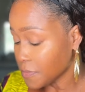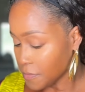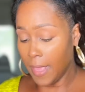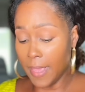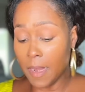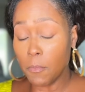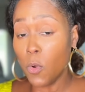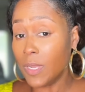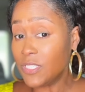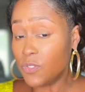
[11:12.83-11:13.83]
And I'm
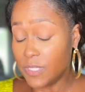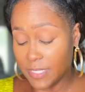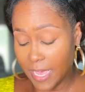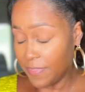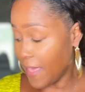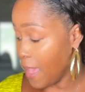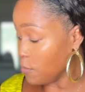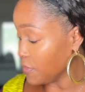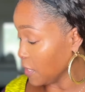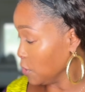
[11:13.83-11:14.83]
going to set that
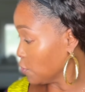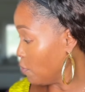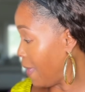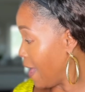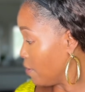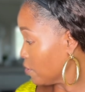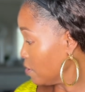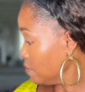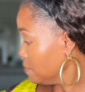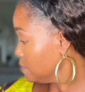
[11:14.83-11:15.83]
with a little
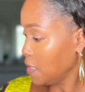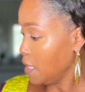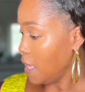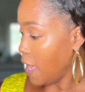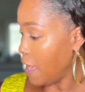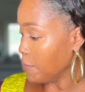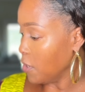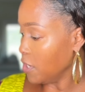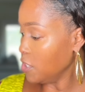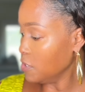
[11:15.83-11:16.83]
powder. I'm going
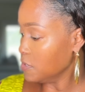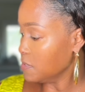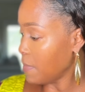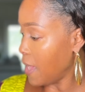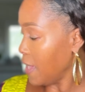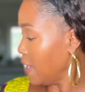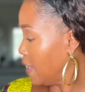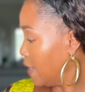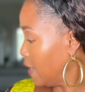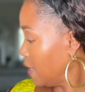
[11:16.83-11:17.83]
to use
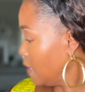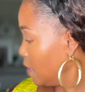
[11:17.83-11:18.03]
my